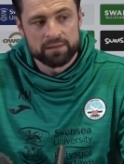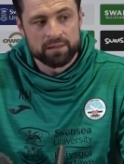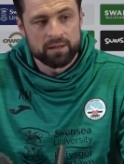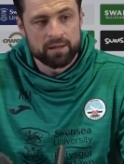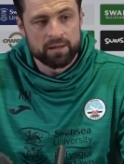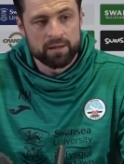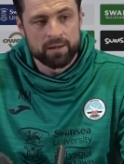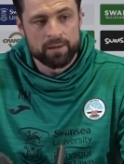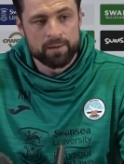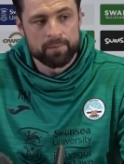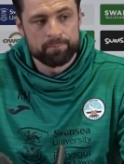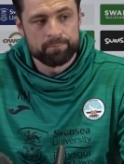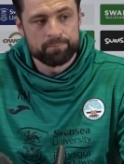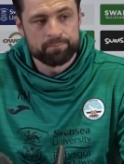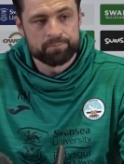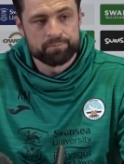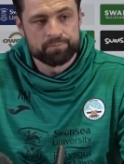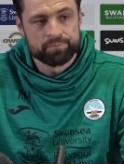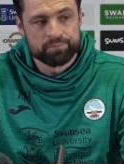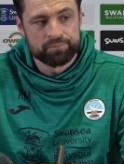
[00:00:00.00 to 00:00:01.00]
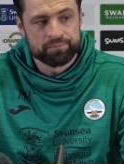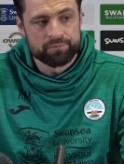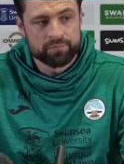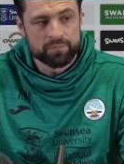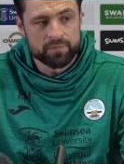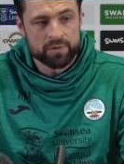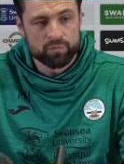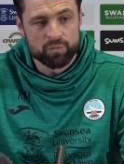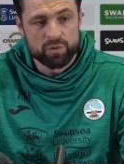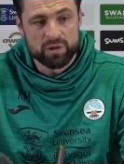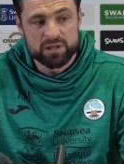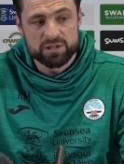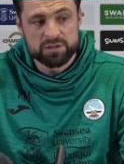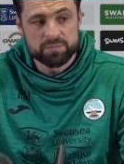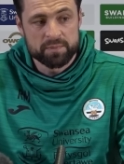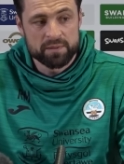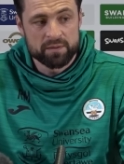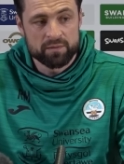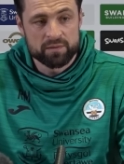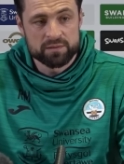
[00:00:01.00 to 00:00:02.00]
Um, real
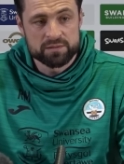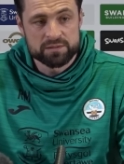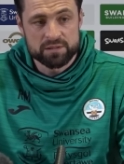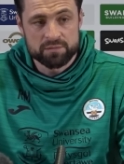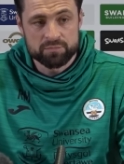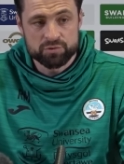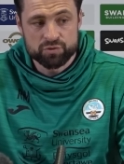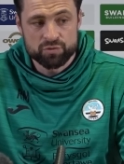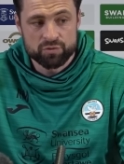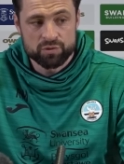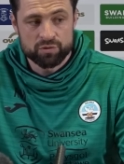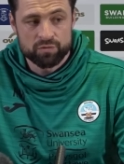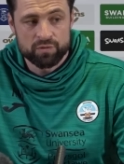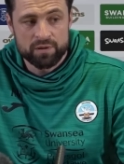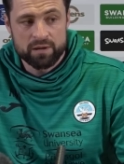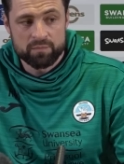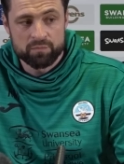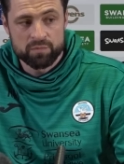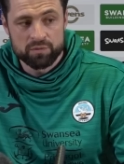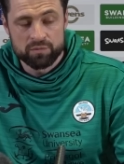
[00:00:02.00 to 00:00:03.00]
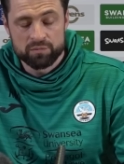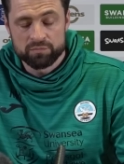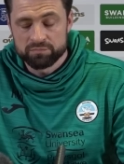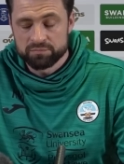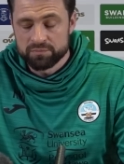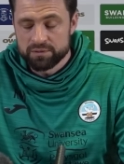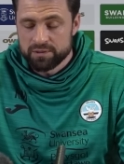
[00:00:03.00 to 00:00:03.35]
experience, and I'm sure the crowd will